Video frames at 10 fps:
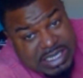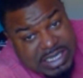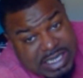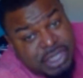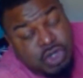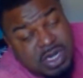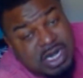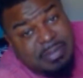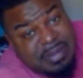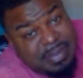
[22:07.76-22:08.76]
And do it
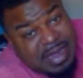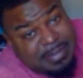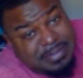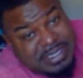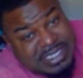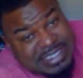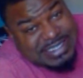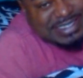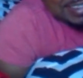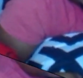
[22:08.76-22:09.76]
up in pumps.
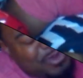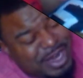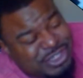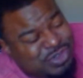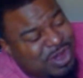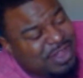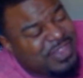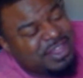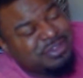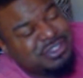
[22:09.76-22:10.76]
All right, you all.
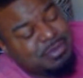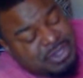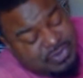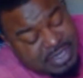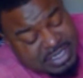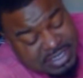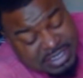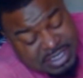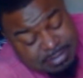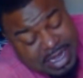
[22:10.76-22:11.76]
Thank you so much for listening
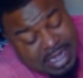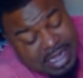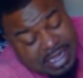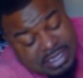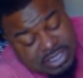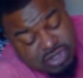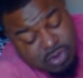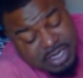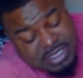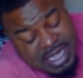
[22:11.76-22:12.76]
to my
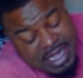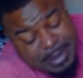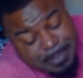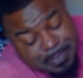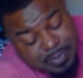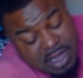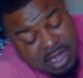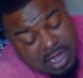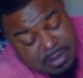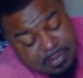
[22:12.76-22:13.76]
story time.
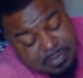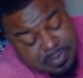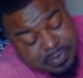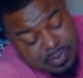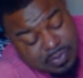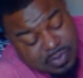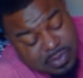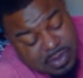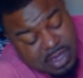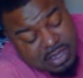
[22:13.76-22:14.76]
Um,
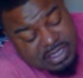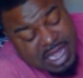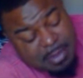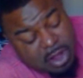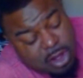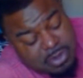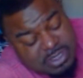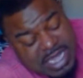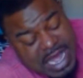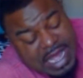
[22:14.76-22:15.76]
the time I almost
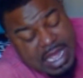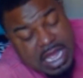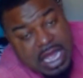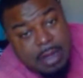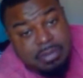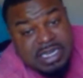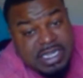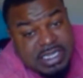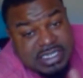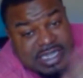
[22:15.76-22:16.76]
died.
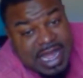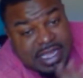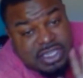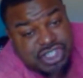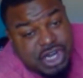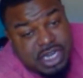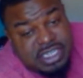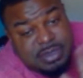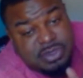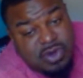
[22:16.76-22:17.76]
Please like, share, and
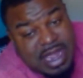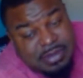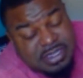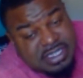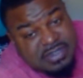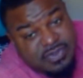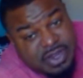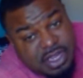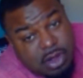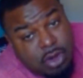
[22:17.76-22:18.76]
subscribe to this
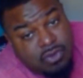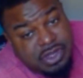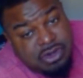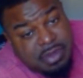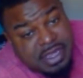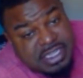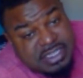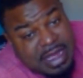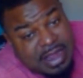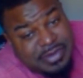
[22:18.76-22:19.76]
video. Hopefully, it'll be
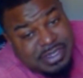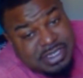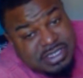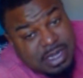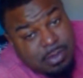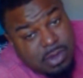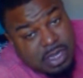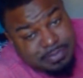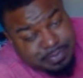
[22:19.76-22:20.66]
inspiring to someone.